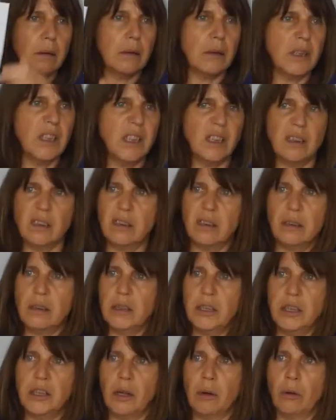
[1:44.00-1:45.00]

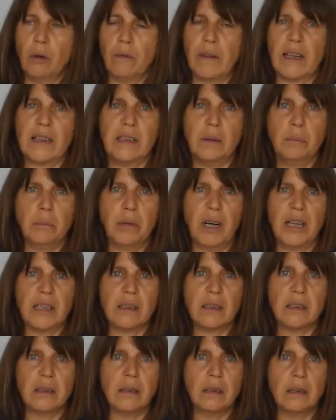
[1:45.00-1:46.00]
You don't look that
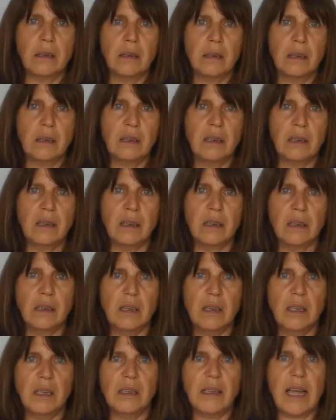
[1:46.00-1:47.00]
impressed.
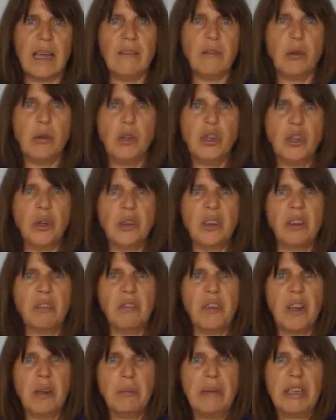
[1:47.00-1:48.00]
Dave, who's doing the
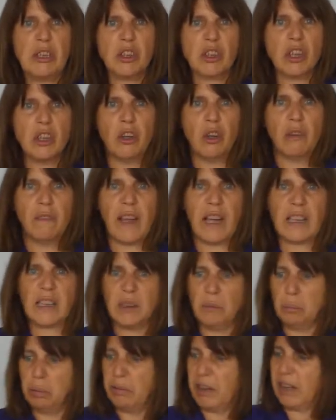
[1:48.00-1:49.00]
filming, doesn't look that
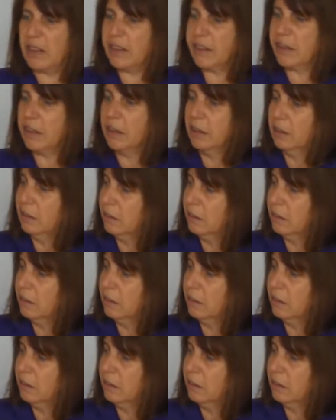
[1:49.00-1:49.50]
impressed.